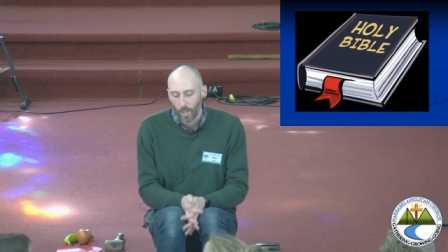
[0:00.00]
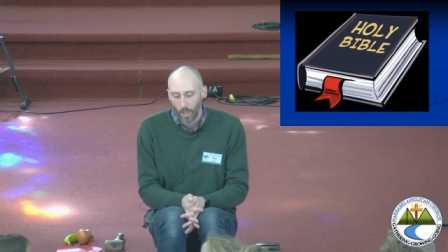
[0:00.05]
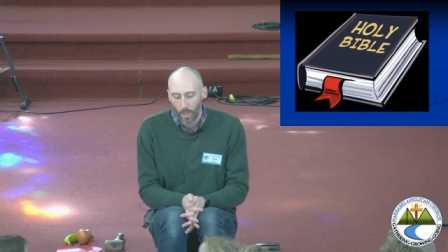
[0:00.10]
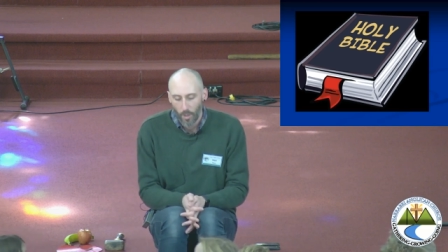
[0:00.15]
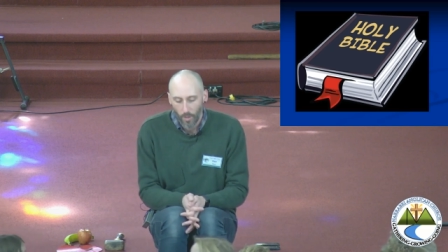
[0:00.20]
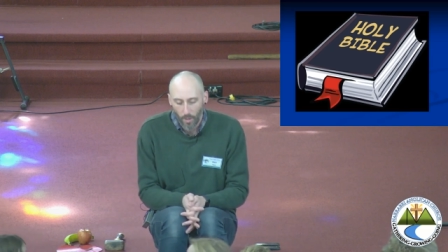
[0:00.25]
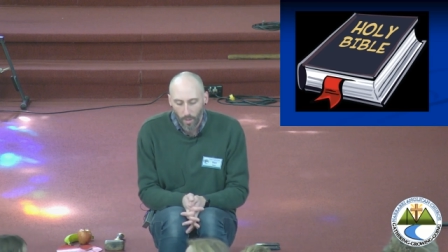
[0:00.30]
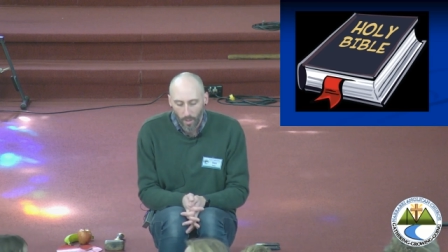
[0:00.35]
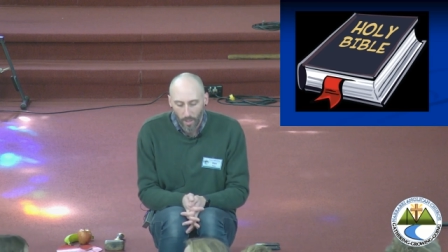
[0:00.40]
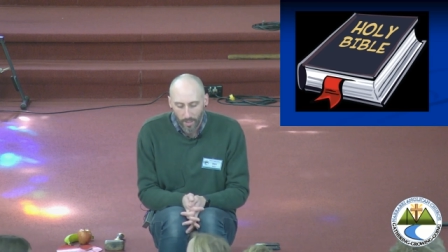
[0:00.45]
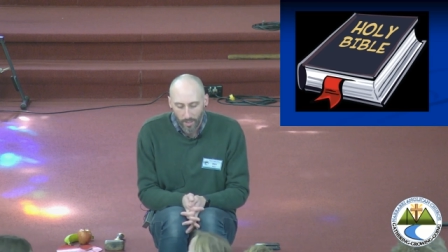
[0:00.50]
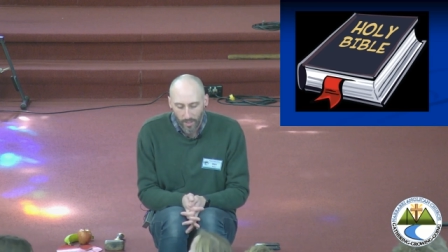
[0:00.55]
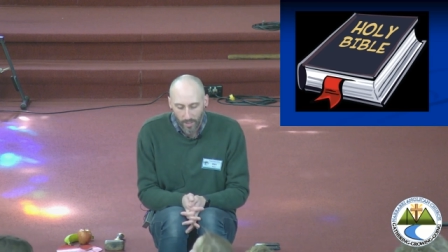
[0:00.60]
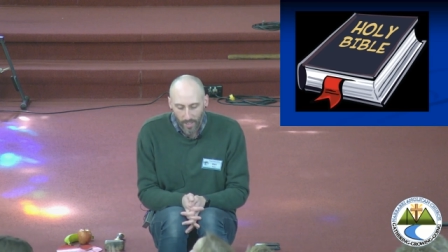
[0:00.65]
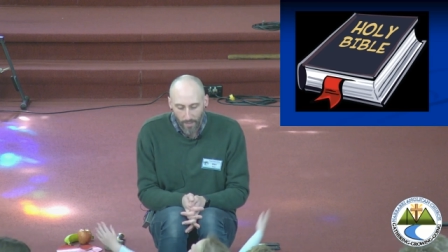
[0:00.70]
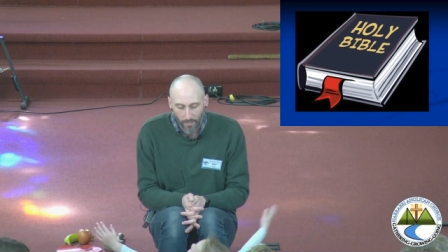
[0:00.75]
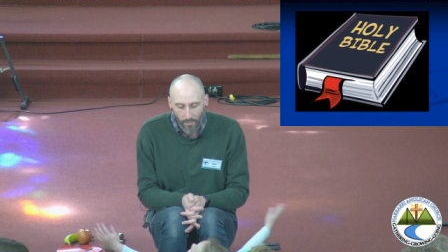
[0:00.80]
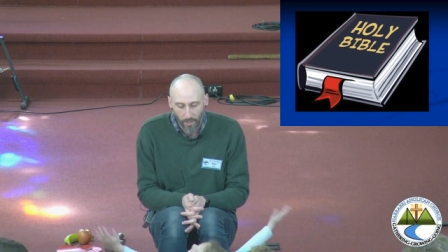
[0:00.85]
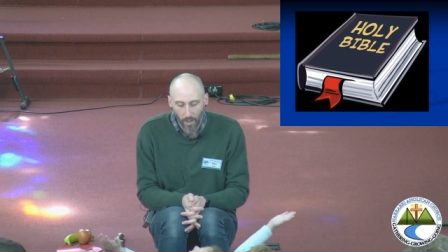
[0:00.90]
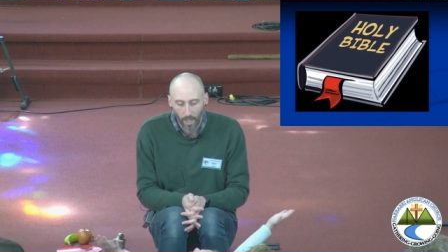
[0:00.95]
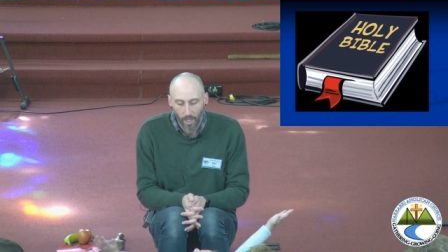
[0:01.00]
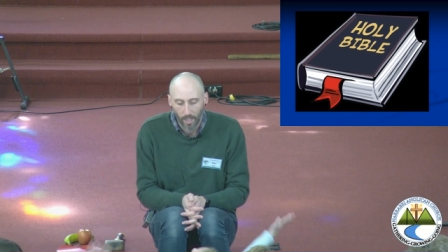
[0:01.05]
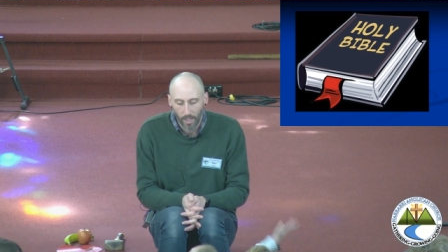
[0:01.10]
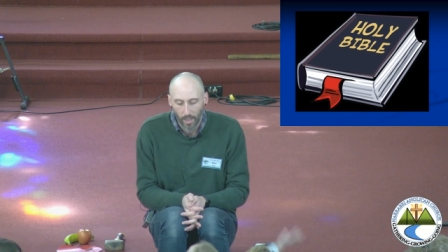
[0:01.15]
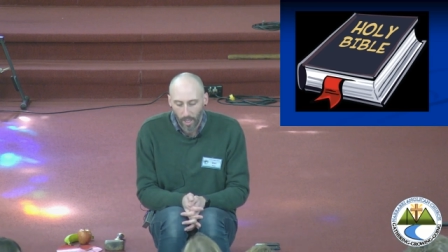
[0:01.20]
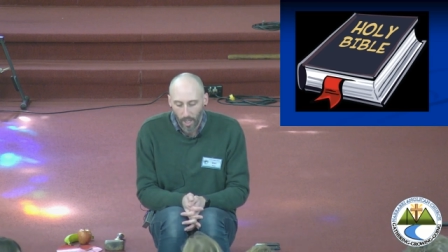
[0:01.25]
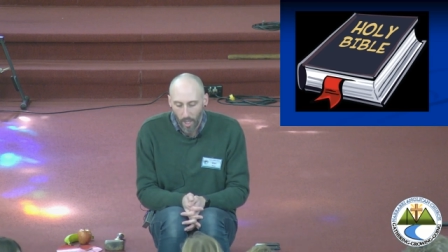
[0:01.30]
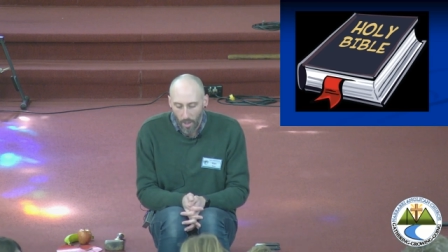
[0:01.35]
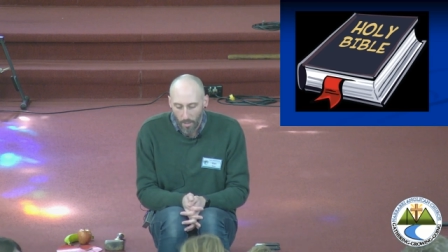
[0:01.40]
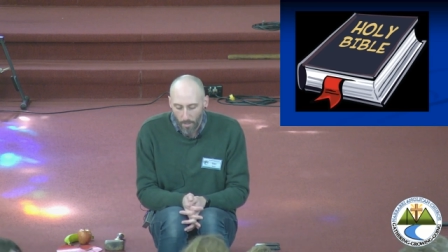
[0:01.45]
who suffer a
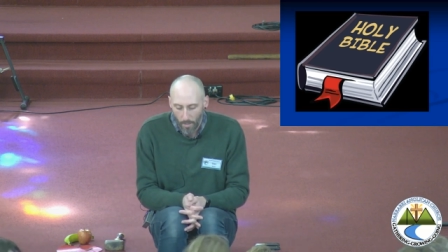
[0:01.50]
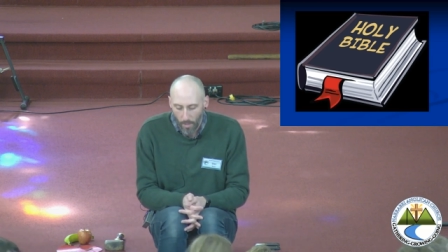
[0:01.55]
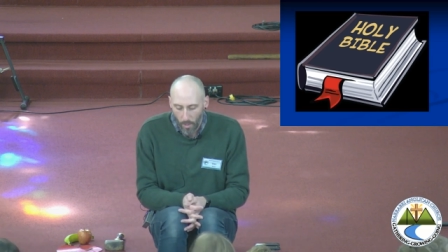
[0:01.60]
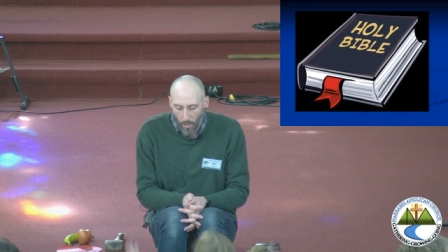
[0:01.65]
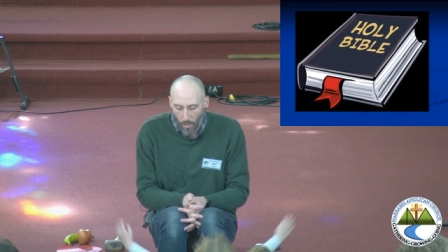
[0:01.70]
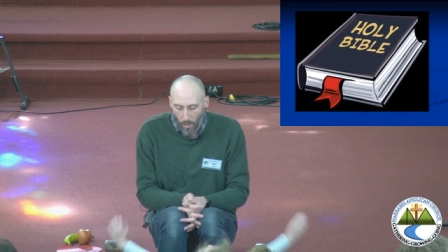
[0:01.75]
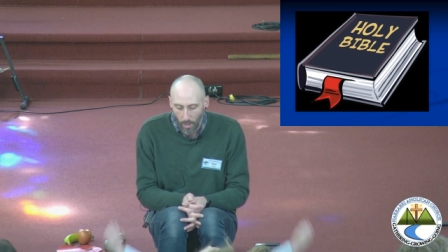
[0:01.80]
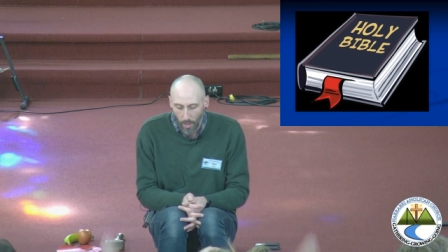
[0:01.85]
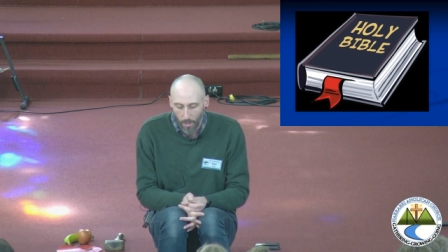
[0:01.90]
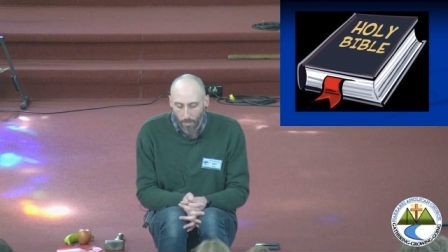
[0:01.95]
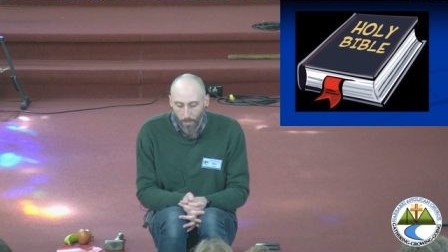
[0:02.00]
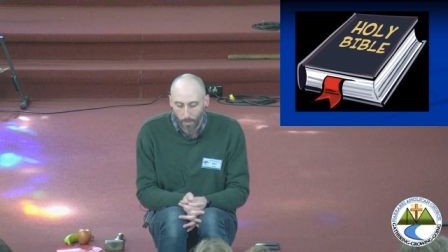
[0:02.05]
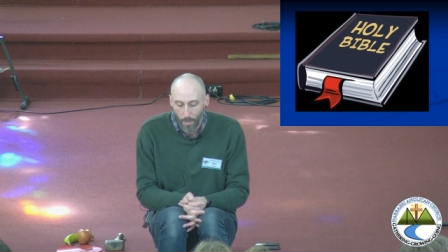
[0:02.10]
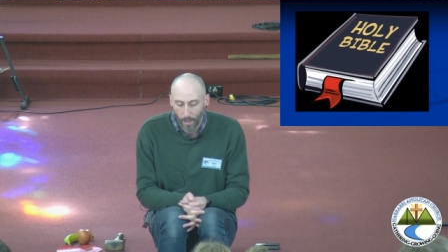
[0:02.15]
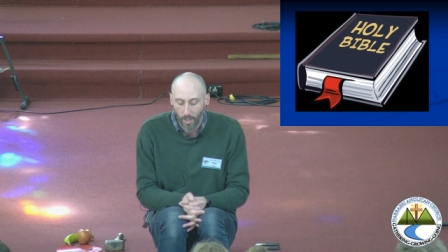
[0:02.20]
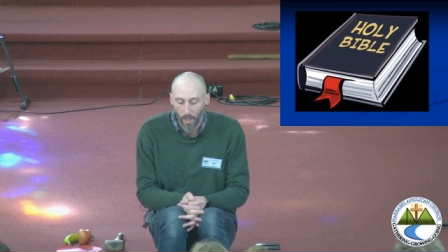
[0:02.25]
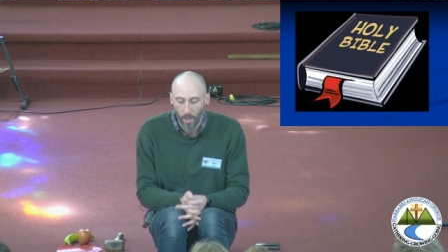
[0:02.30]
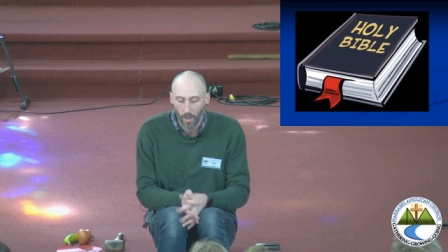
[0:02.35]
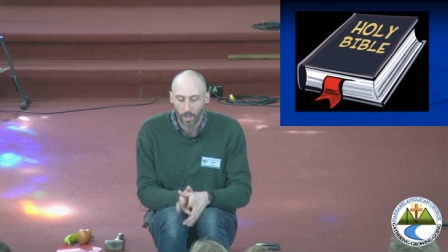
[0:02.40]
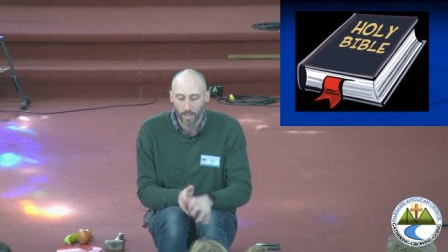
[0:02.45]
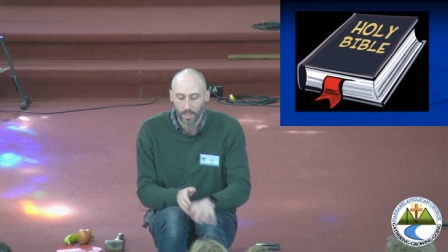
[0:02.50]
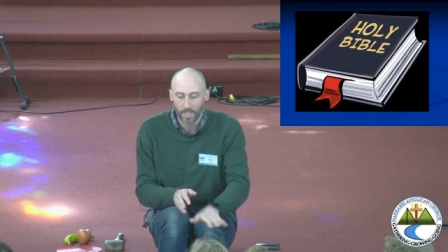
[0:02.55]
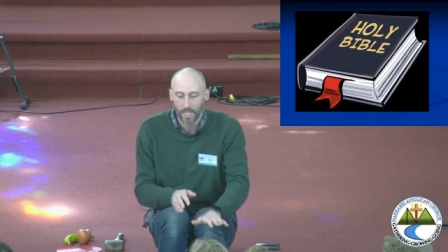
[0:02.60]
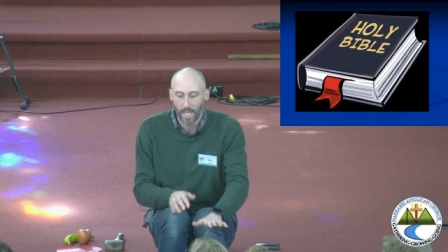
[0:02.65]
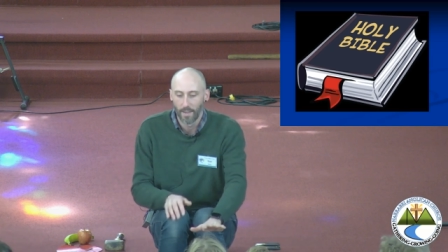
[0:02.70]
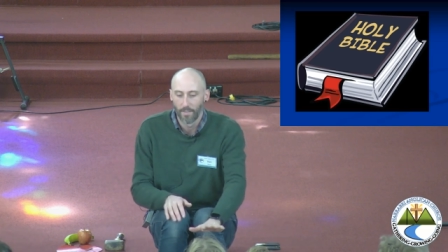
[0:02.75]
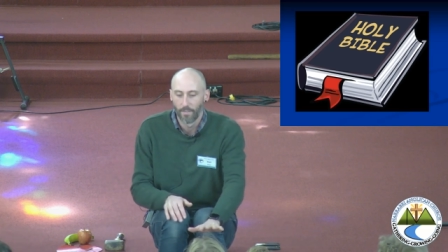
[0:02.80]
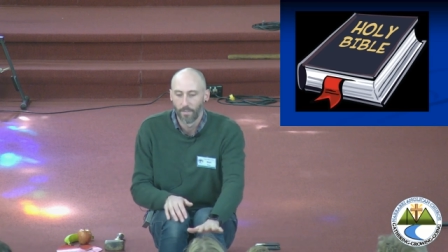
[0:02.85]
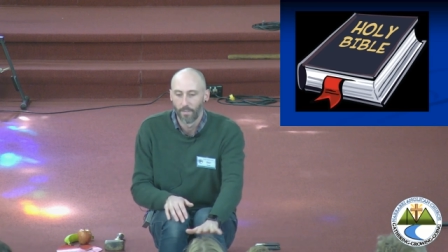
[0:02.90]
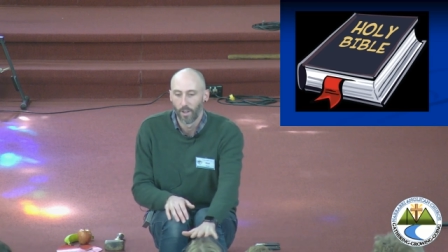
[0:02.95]
lot more because
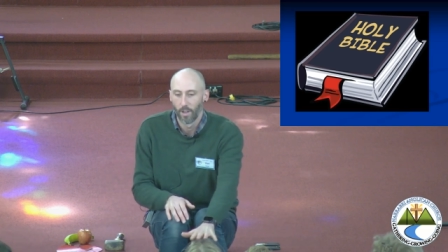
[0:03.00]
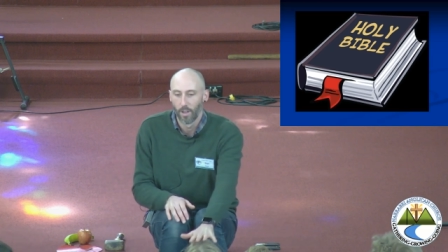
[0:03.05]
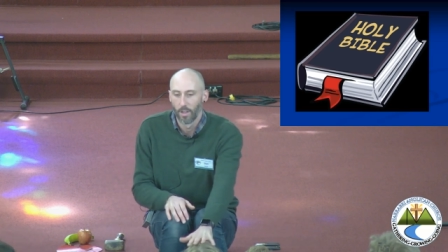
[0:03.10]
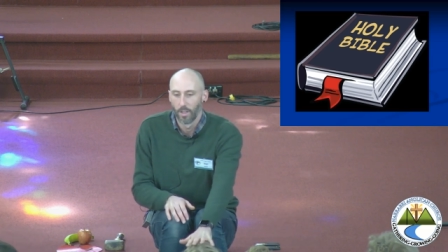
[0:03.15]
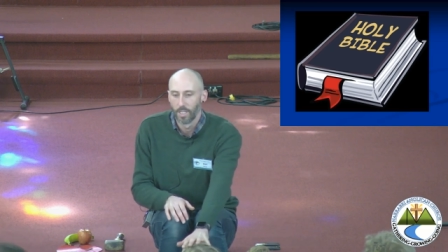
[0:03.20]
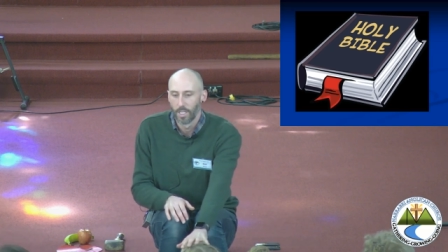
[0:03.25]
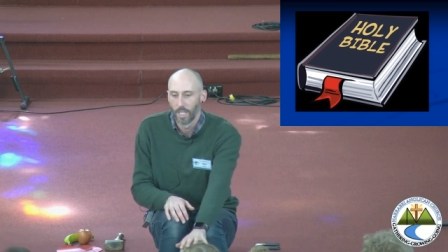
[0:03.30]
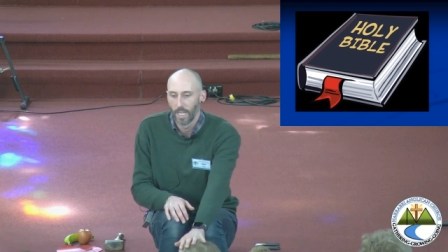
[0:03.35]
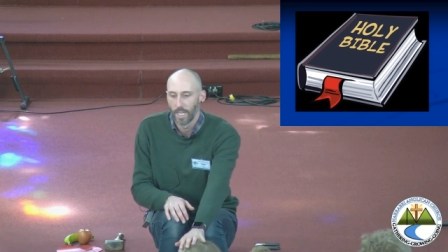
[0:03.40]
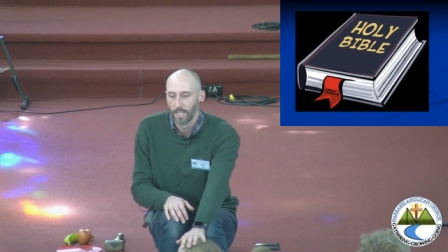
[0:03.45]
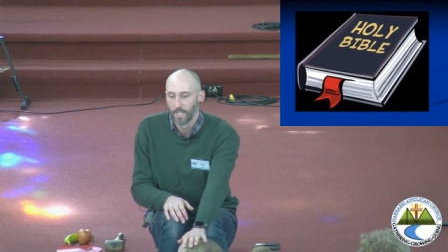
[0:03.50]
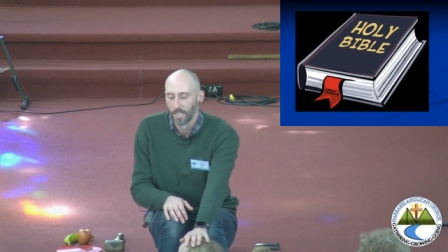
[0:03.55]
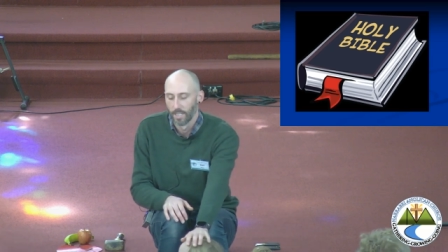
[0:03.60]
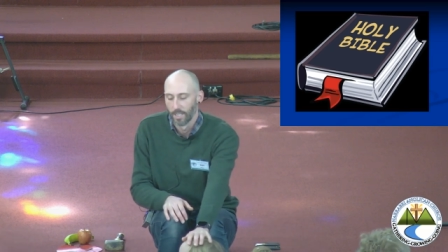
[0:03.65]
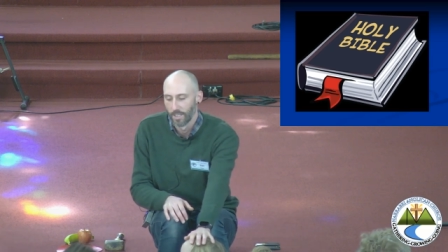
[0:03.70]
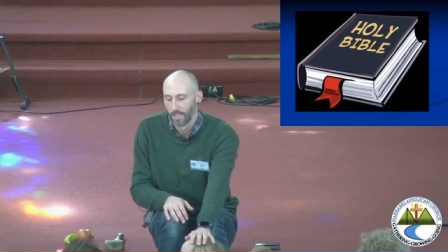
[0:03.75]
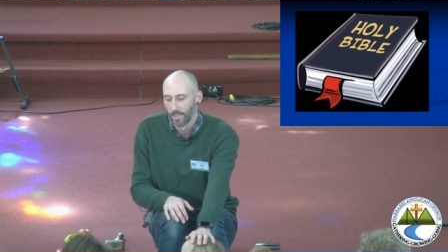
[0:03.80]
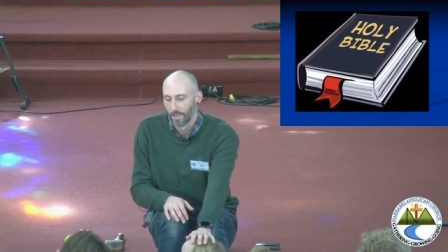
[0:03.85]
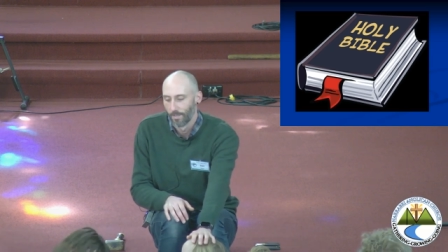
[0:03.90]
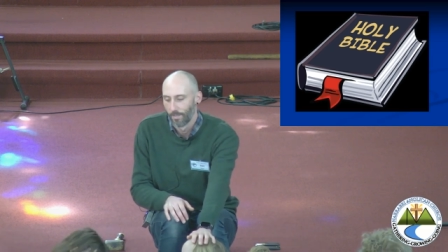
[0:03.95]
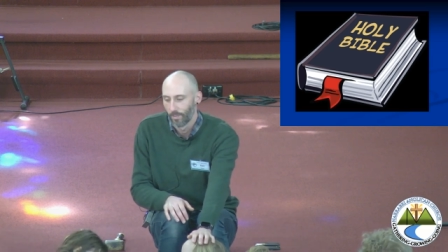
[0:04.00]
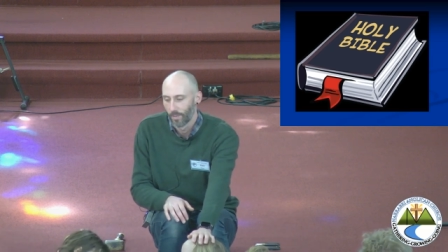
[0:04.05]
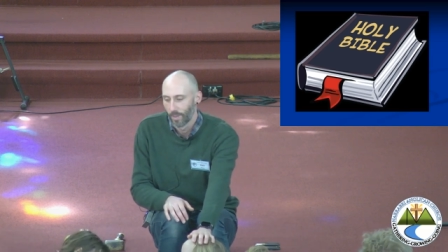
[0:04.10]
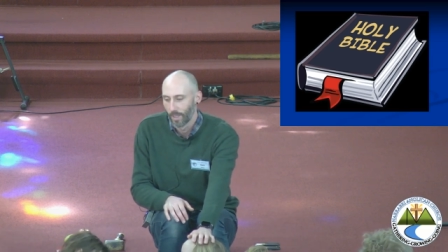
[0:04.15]
they follow Jesus.